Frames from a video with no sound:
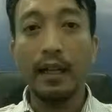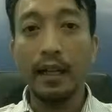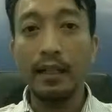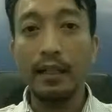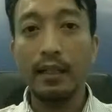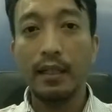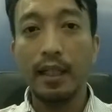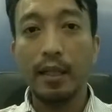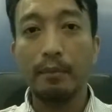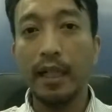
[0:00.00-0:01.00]
Hi,
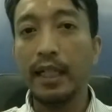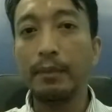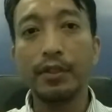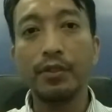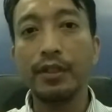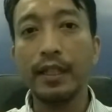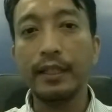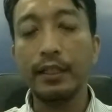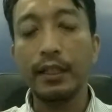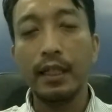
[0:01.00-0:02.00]
my name is
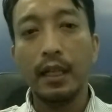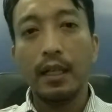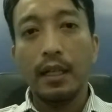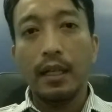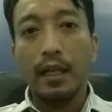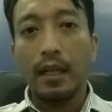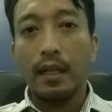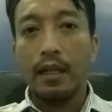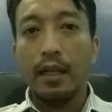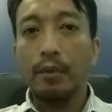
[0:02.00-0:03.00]
Suziaris.
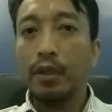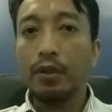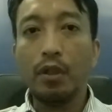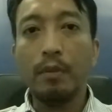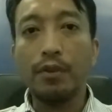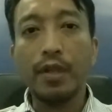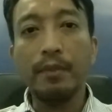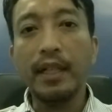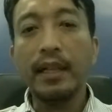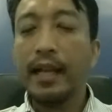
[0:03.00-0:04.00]
I'm going to talk about
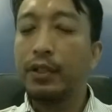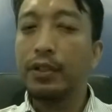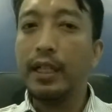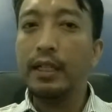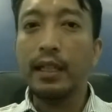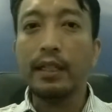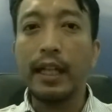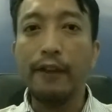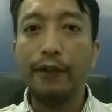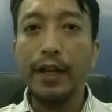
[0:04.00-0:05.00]
something light today,
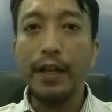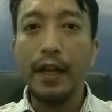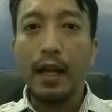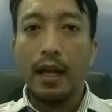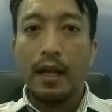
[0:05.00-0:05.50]
nothing heavy.